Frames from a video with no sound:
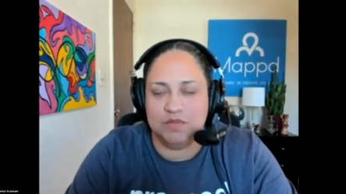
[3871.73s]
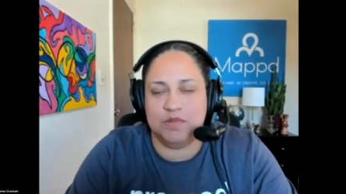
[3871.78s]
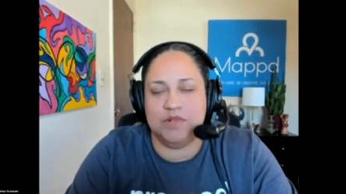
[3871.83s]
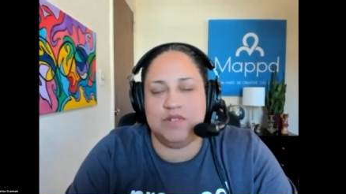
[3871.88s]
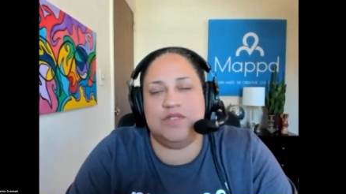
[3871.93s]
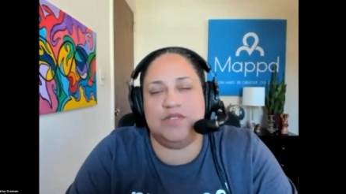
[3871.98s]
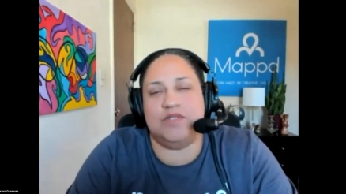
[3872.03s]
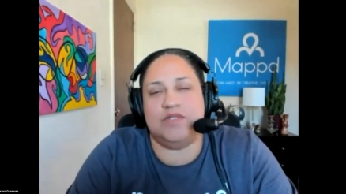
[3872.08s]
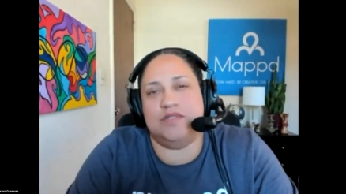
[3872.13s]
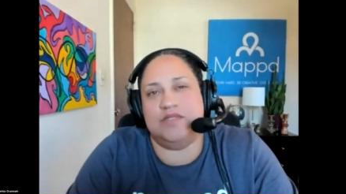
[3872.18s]

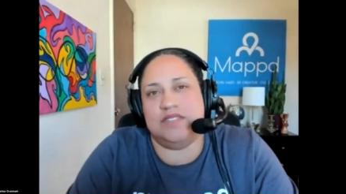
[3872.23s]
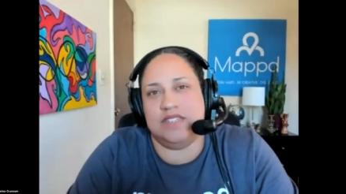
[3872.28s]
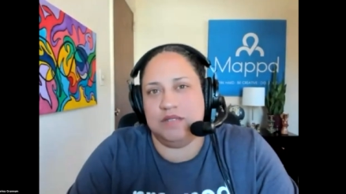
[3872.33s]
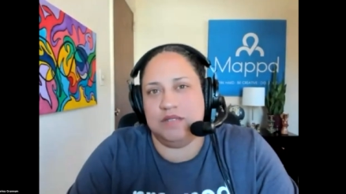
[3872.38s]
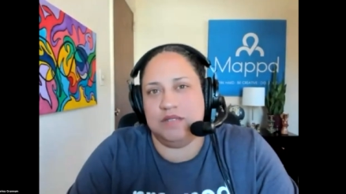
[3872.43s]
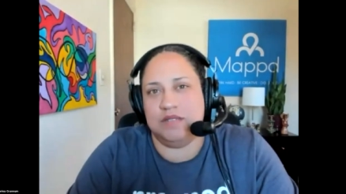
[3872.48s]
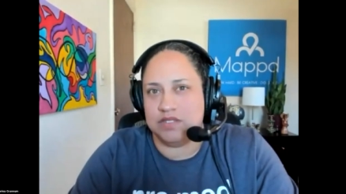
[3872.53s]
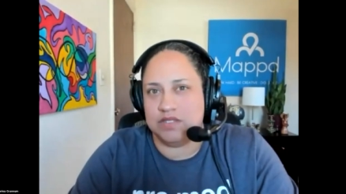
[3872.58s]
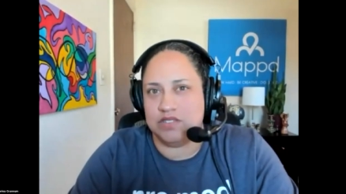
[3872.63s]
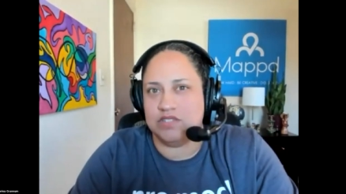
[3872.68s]
personal
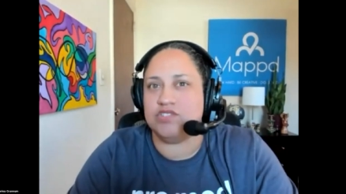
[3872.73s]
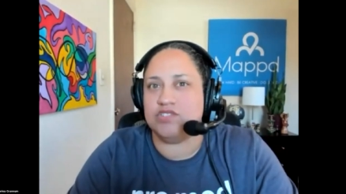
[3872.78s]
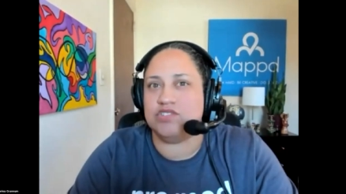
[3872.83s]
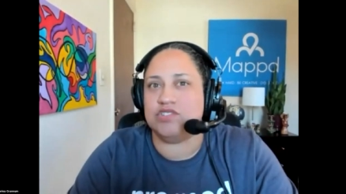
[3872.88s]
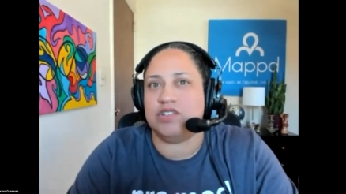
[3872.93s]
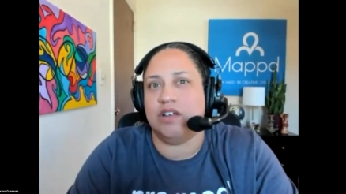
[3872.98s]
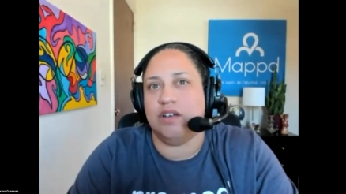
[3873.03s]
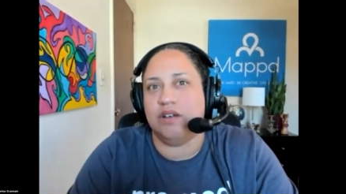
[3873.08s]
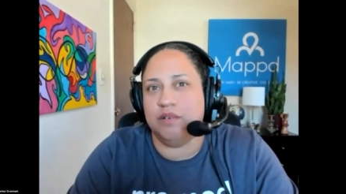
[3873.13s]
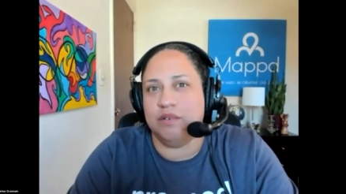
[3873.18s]
statement to
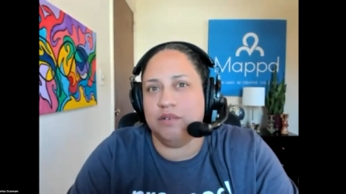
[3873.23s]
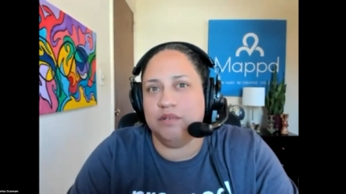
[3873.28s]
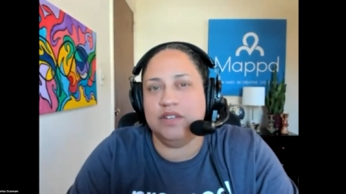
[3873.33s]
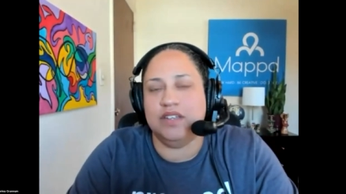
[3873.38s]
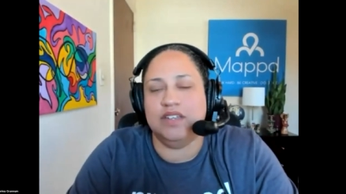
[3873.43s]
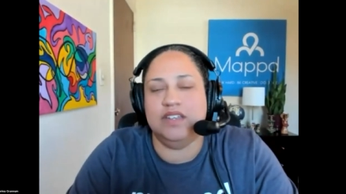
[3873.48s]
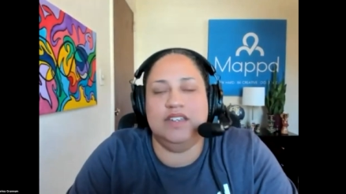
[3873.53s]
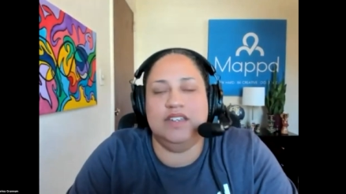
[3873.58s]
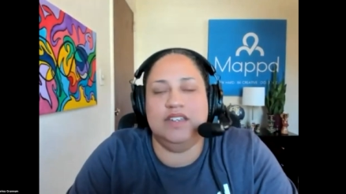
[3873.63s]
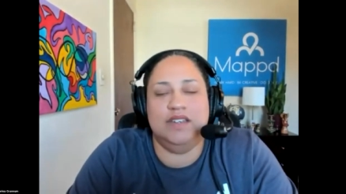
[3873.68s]
show
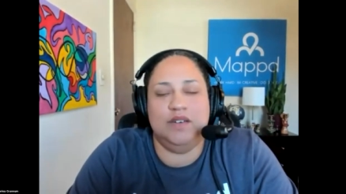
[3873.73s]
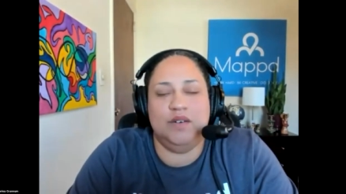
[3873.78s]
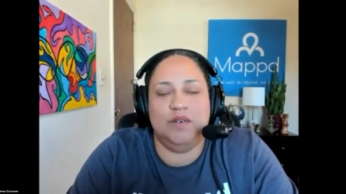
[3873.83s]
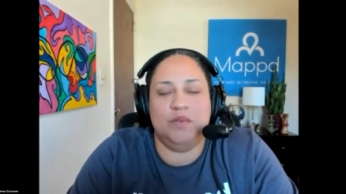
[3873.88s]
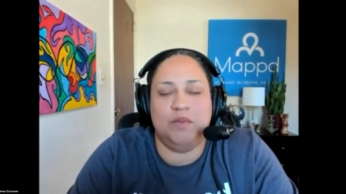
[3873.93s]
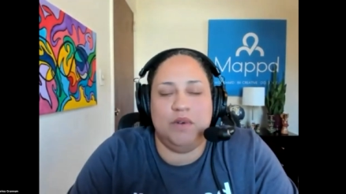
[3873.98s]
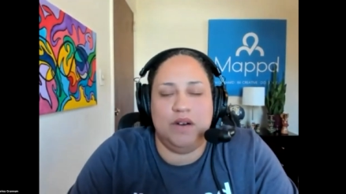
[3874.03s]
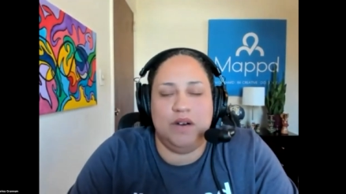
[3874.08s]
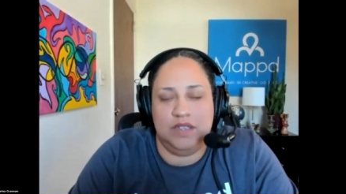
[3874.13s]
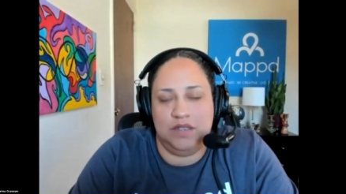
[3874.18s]

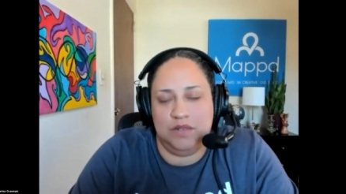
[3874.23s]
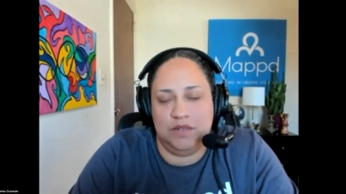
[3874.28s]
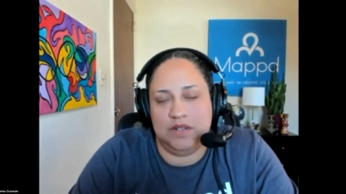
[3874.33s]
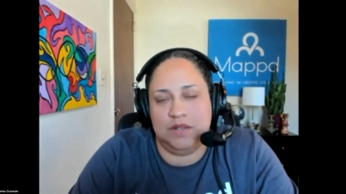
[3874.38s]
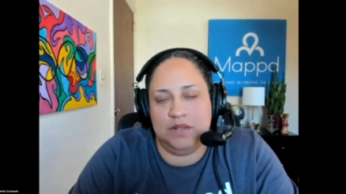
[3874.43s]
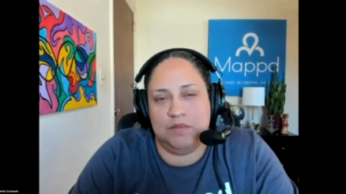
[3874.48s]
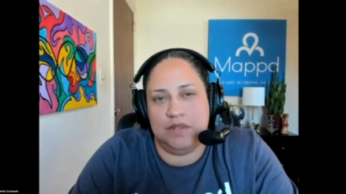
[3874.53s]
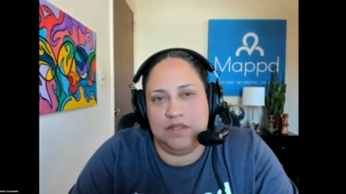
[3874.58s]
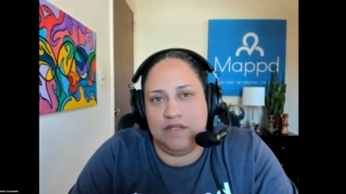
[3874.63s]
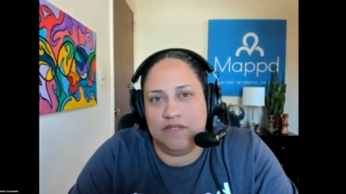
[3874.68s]
why you want
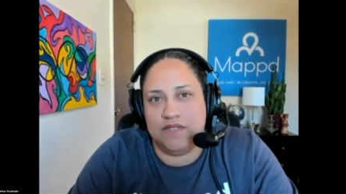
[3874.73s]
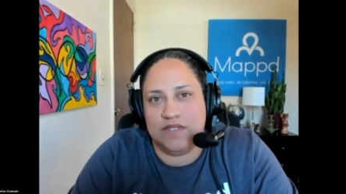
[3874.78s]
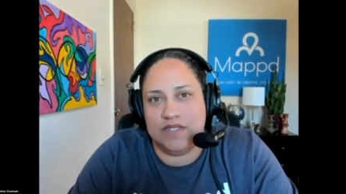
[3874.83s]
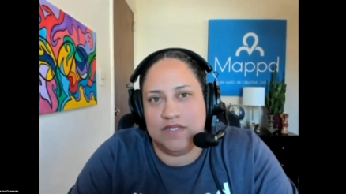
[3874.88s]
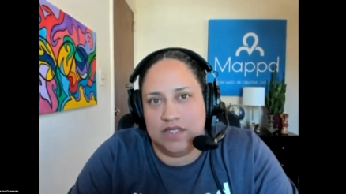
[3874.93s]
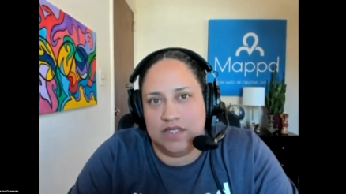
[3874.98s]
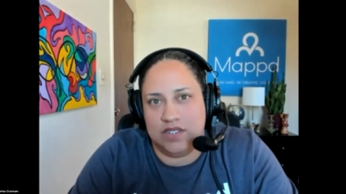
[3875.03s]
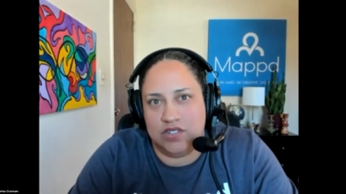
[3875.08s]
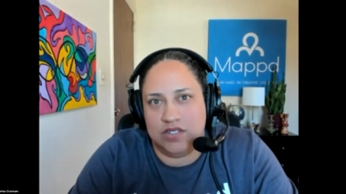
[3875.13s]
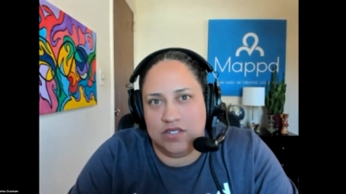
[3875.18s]
to be a
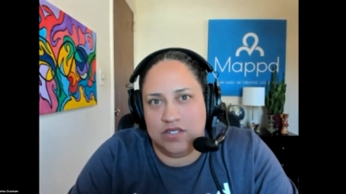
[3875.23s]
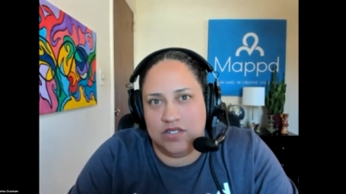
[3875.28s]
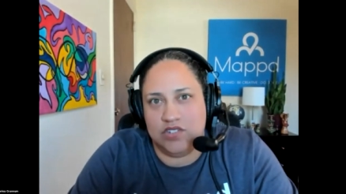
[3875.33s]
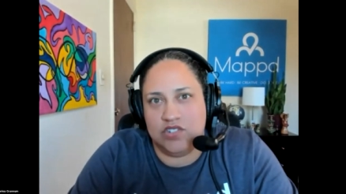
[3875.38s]
physician.